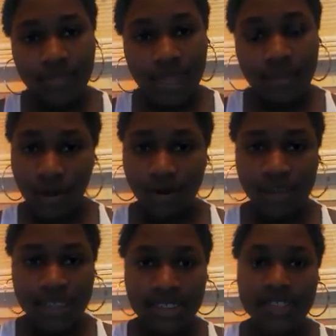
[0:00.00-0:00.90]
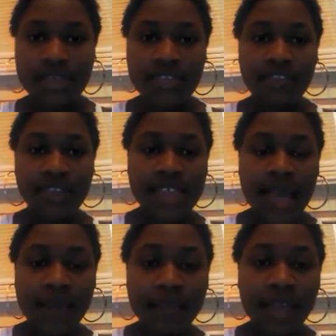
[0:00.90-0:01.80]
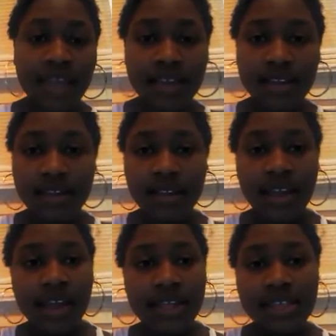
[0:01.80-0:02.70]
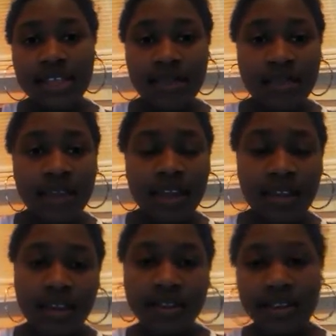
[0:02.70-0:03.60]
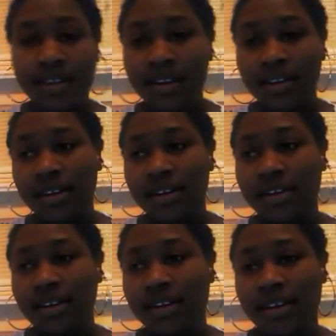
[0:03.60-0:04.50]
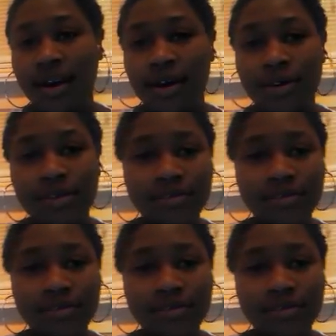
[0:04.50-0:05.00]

No, that just means for the time being, it's going to be, you know,